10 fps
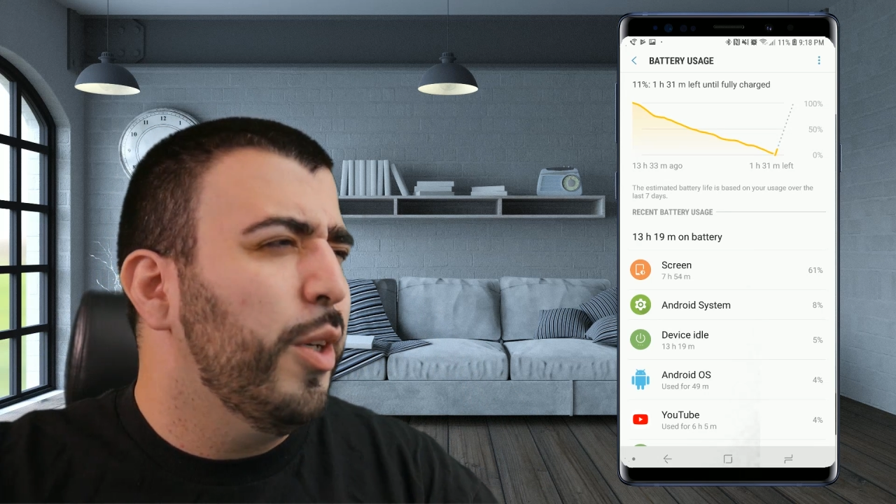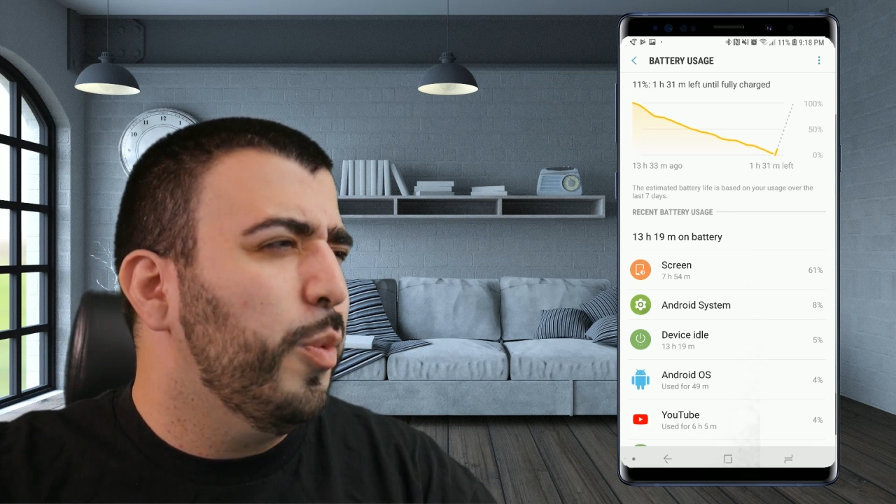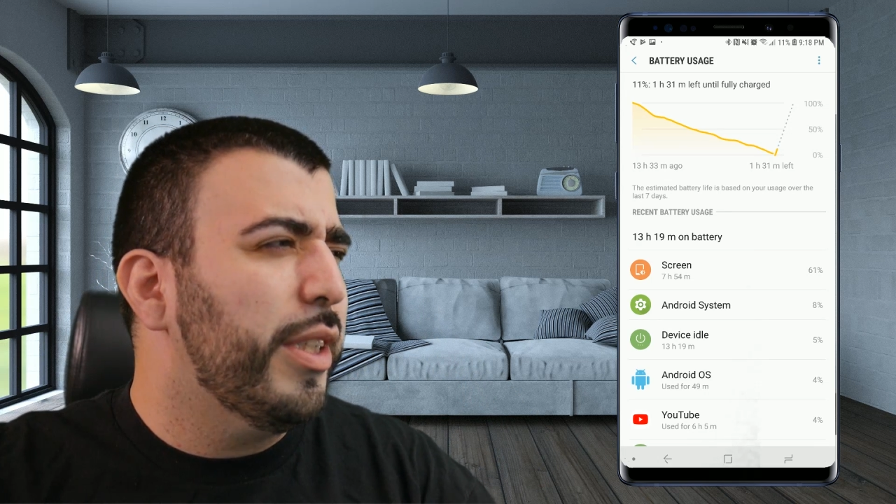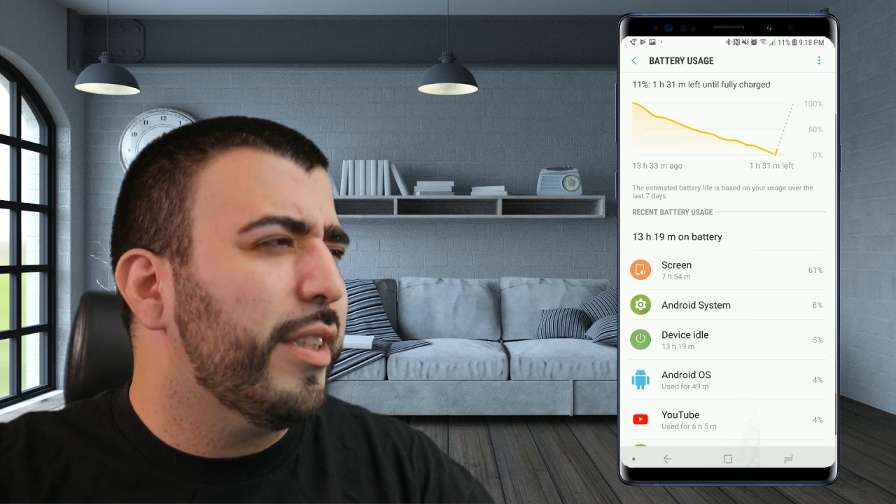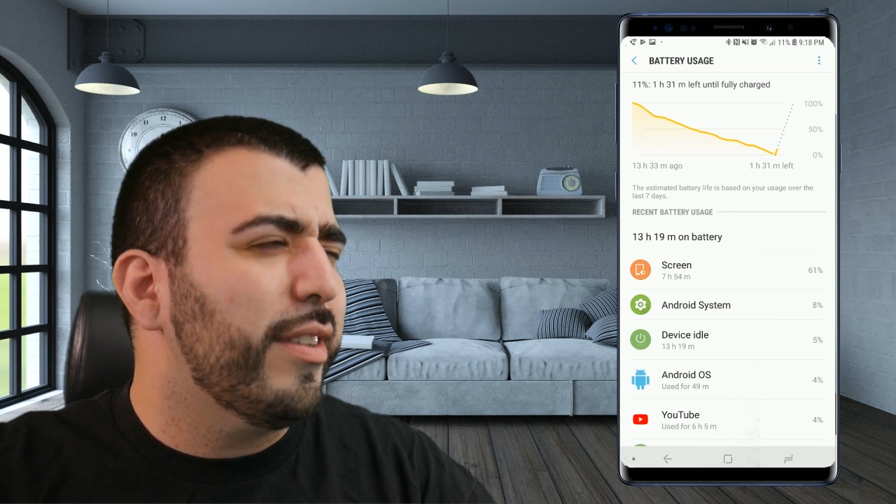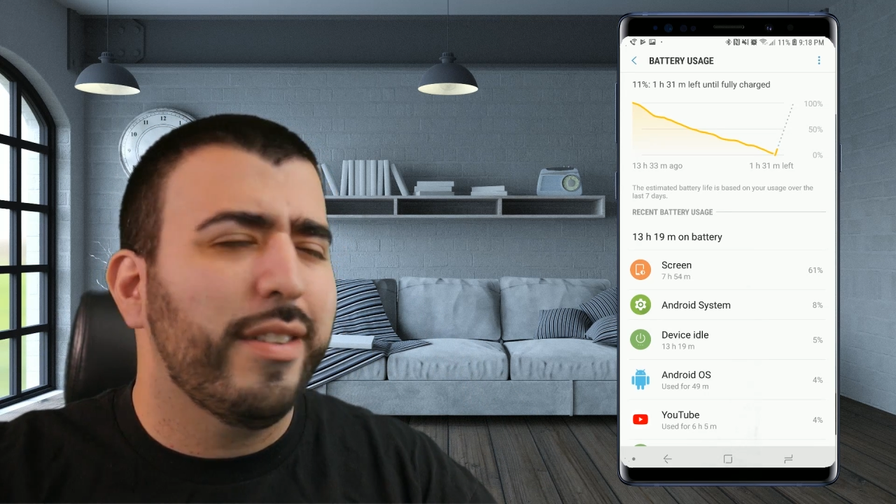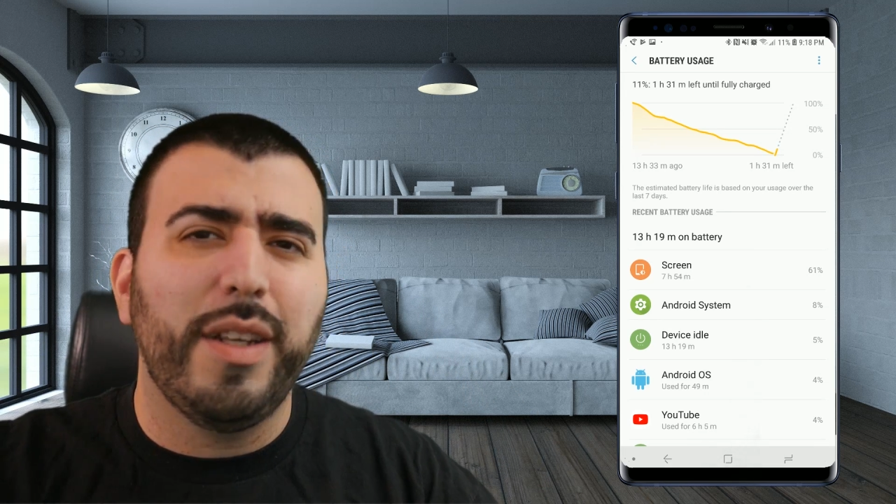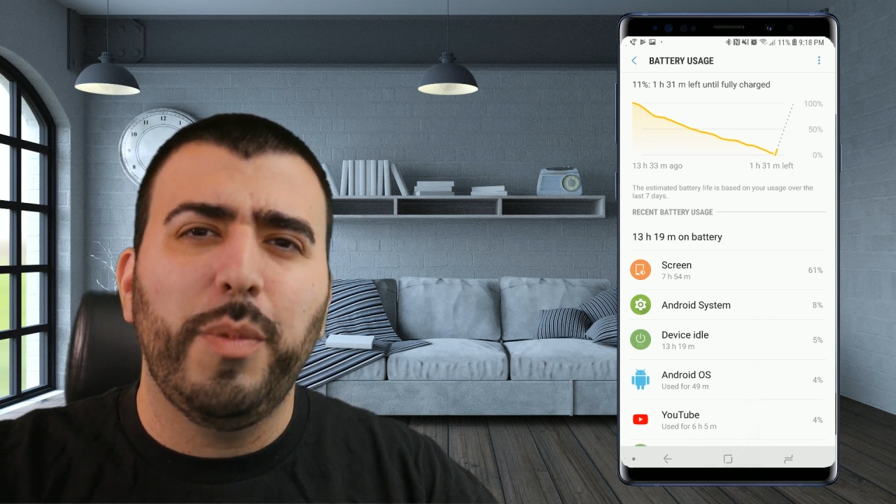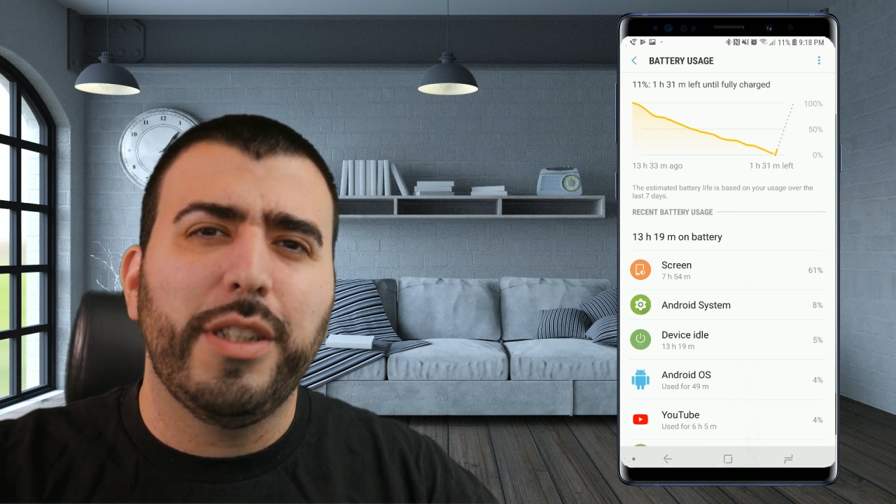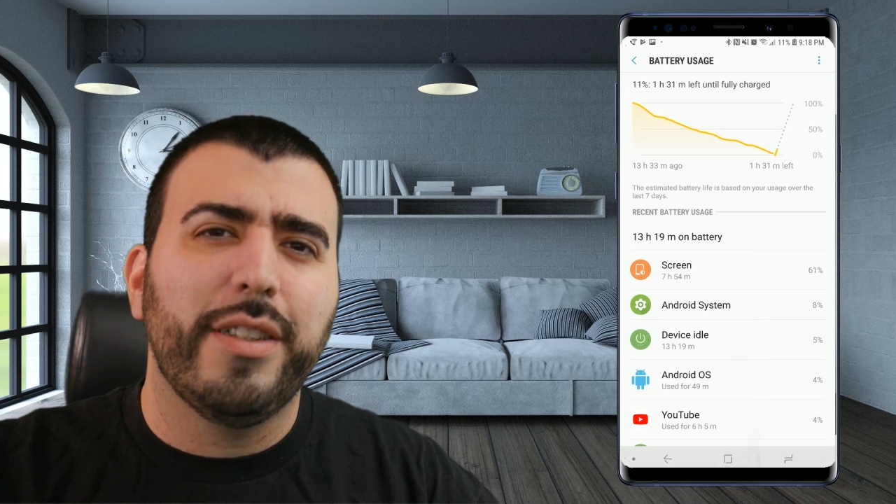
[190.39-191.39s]
which
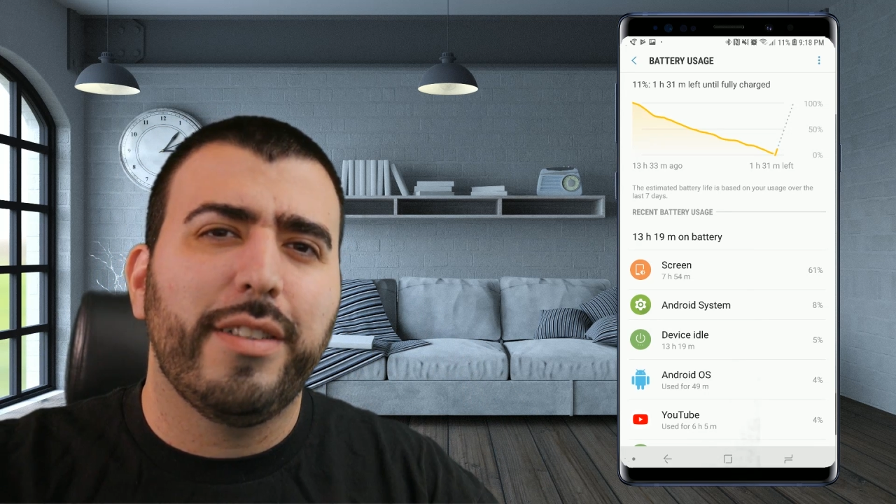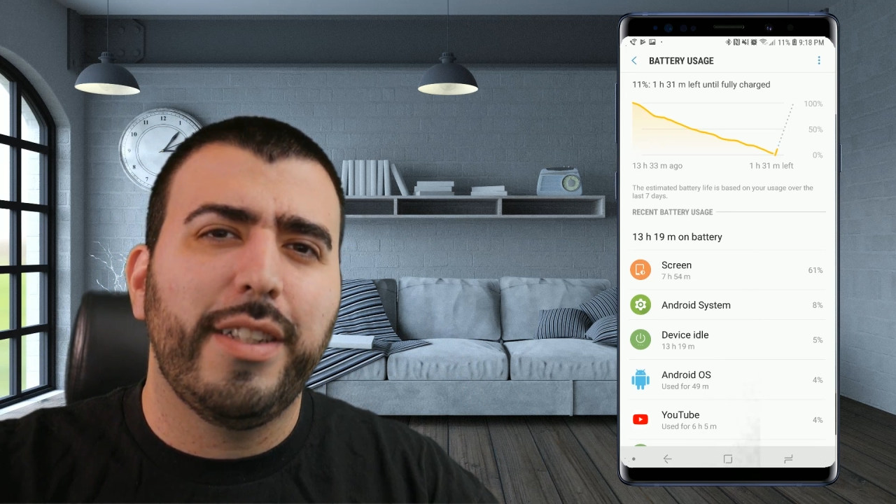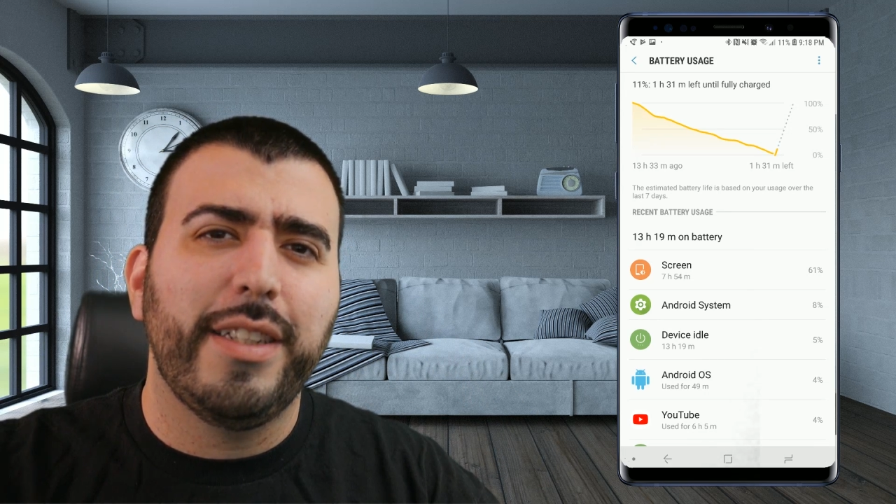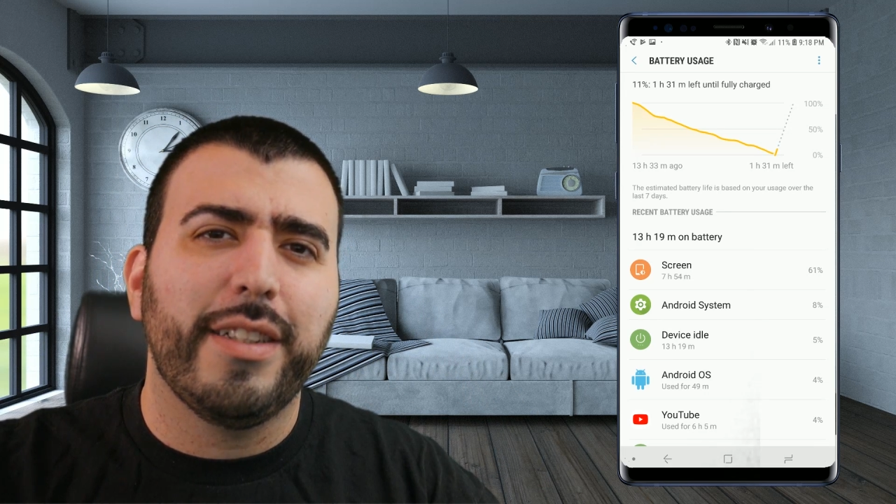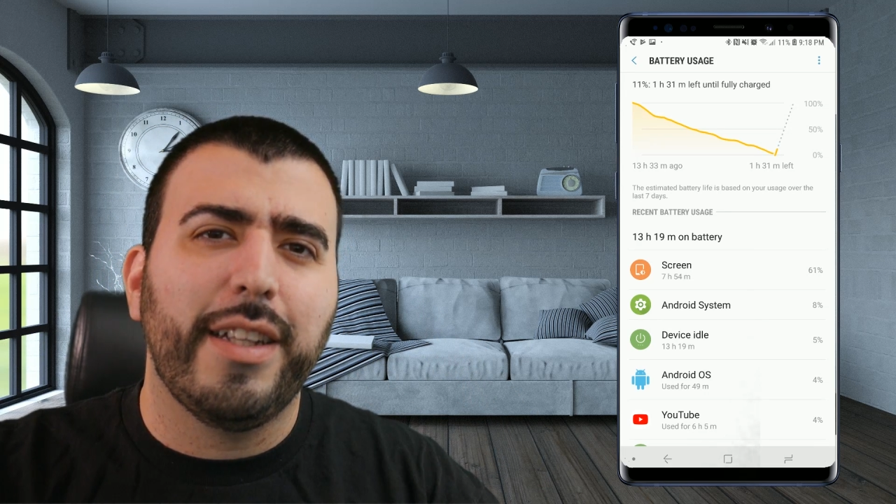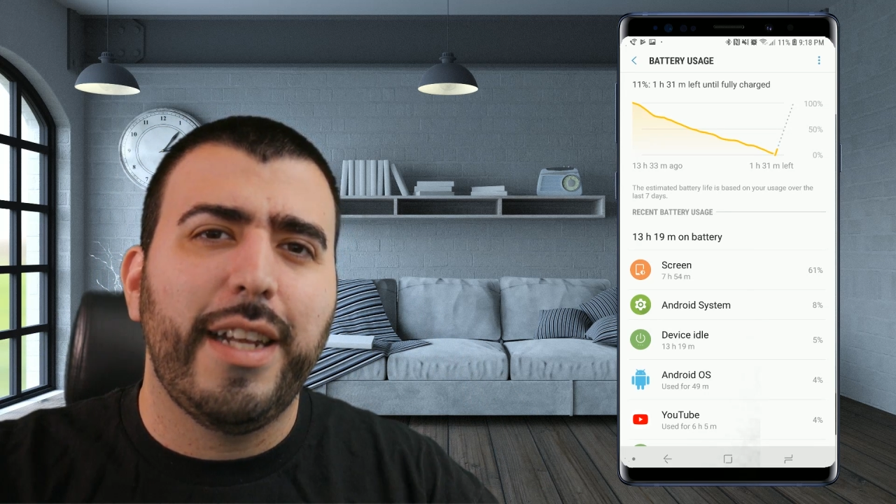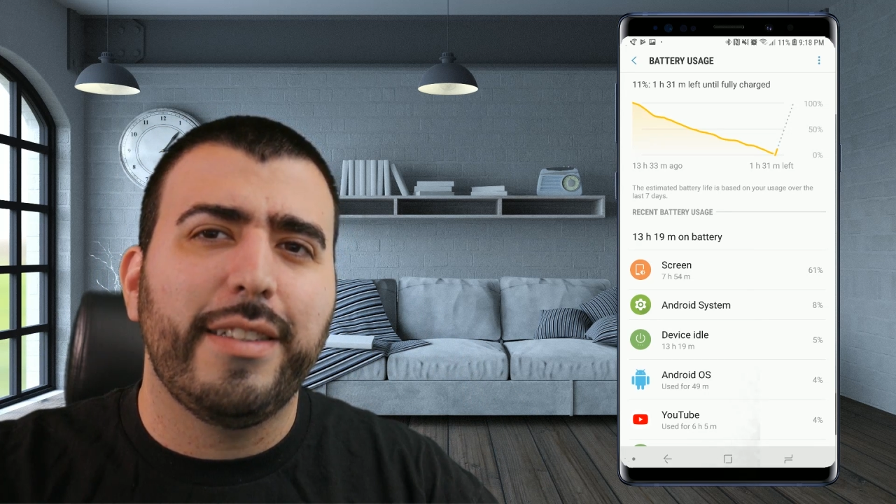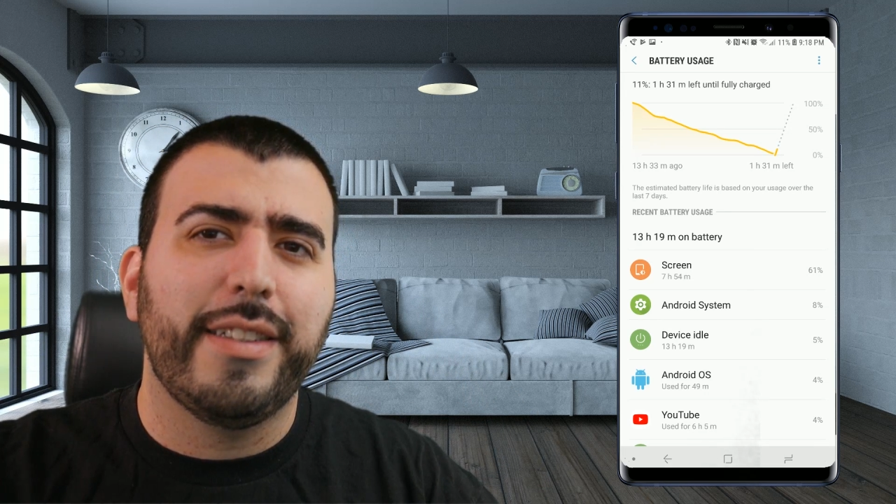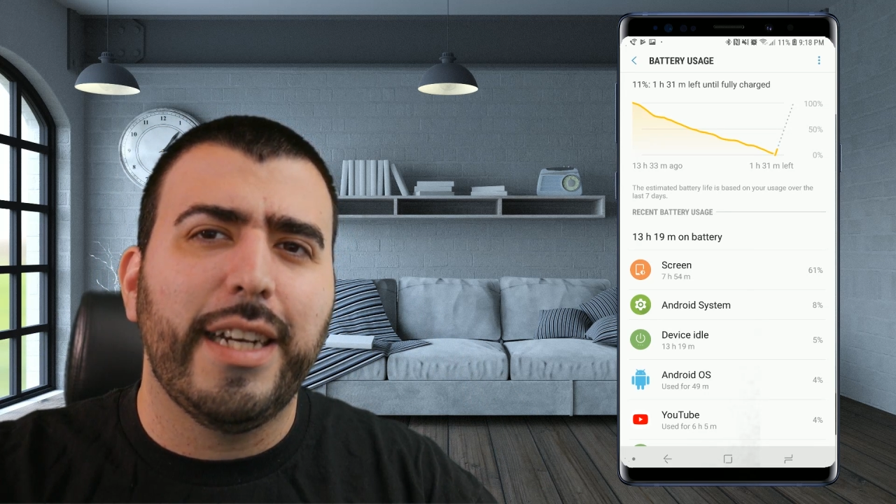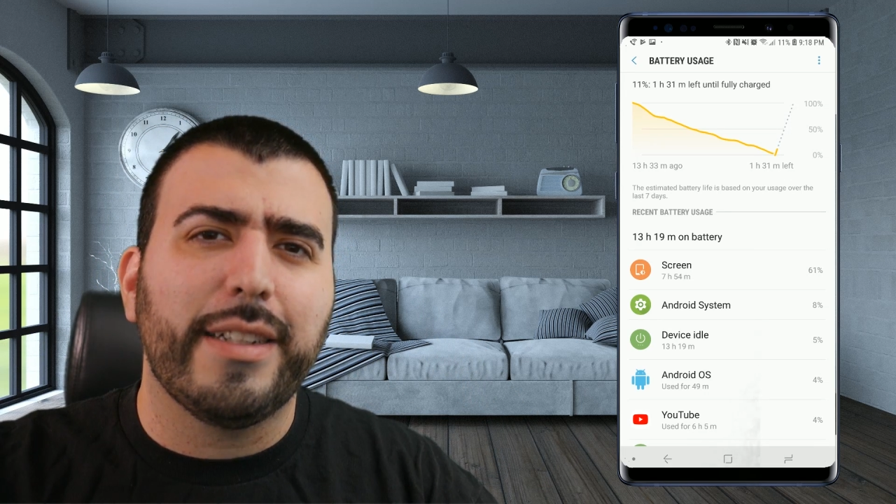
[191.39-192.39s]
someone should send to
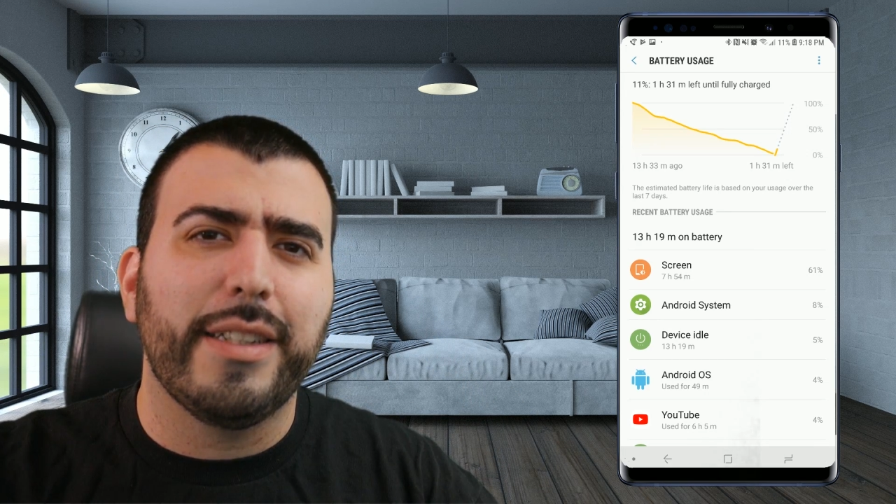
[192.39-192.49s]
Linus Tech